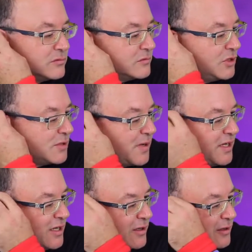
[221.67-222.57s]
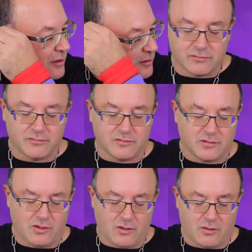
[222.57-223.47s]
Where's my ear?
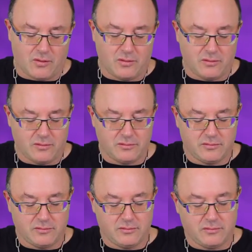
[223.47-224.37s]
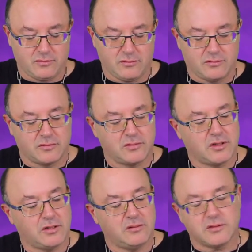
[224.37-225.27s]
No.
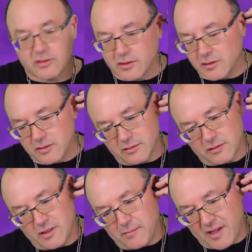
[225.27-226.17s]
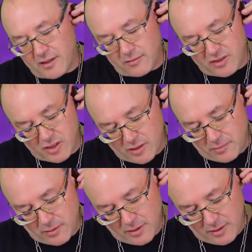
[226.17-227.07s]
Okay, let's try this. Does it matter which ear
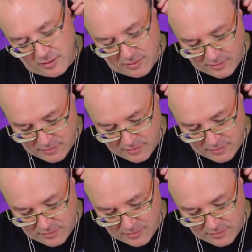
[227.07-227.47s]
I put it in?